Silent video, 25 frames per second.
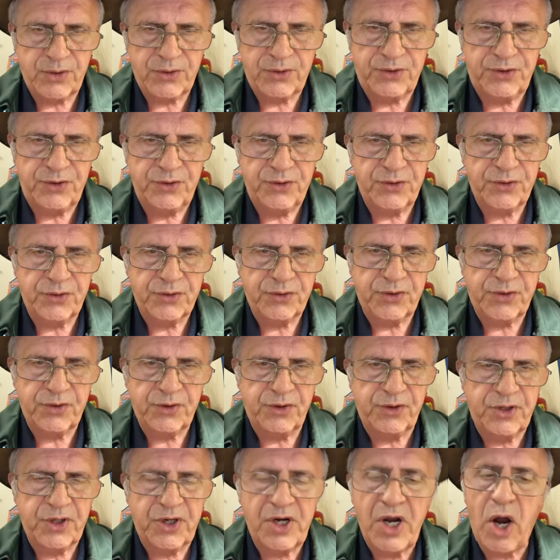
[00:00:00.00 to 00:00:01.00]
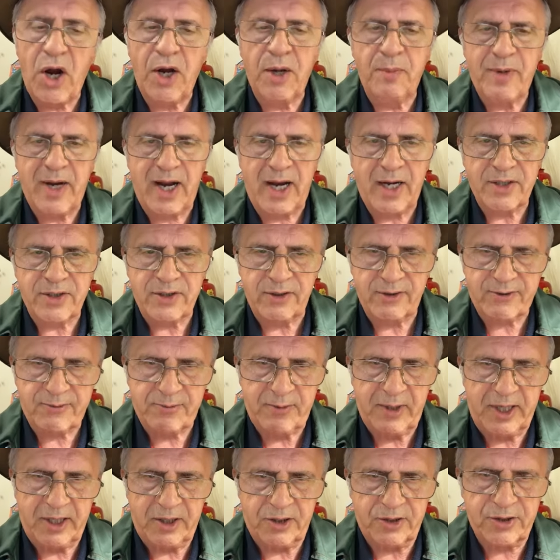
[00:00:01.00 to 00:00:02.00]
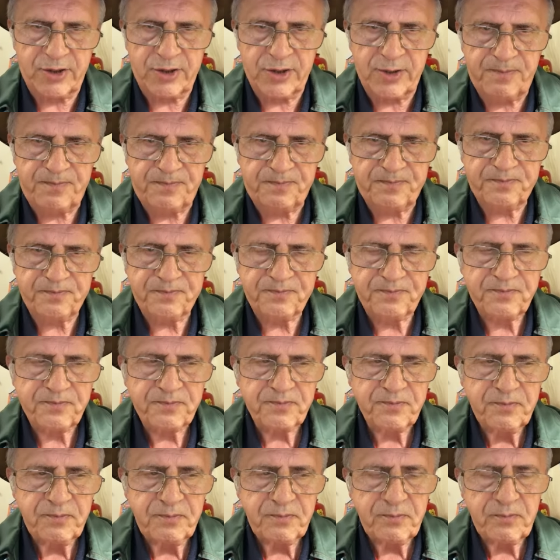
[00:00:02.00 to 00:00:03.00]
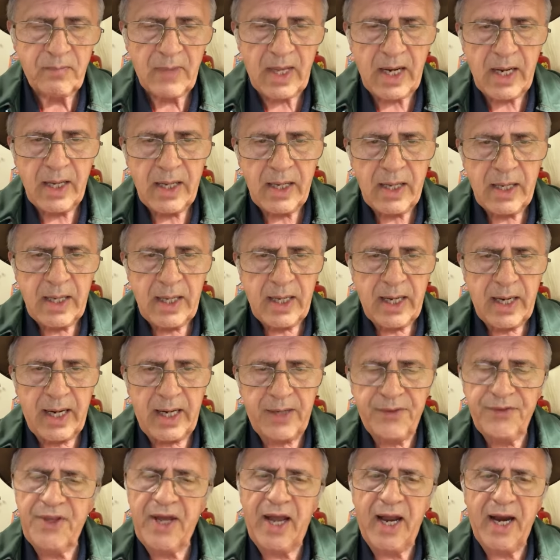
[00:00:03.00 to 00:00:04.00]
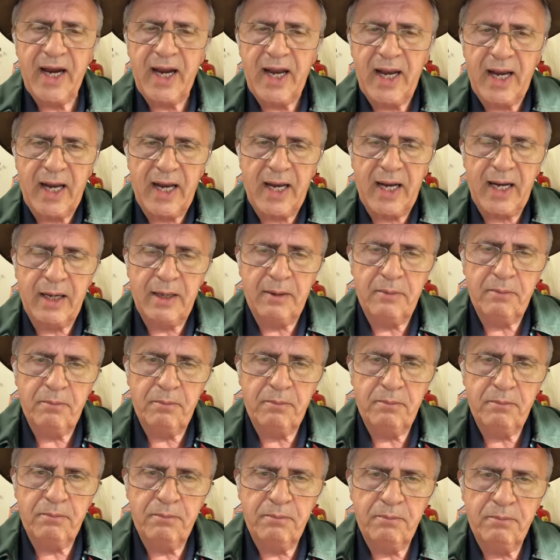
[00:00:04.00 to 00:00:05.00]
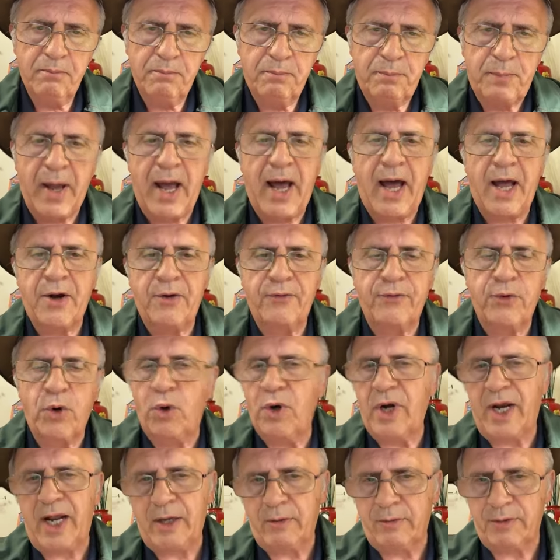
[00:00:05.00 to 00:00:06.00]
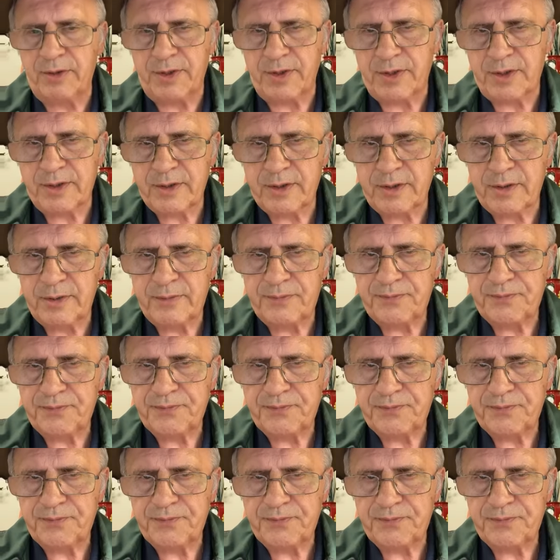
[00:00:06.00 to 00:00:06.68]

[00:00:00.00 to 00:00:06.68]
uh, the, the nine parts of speech, and they are part of all languages.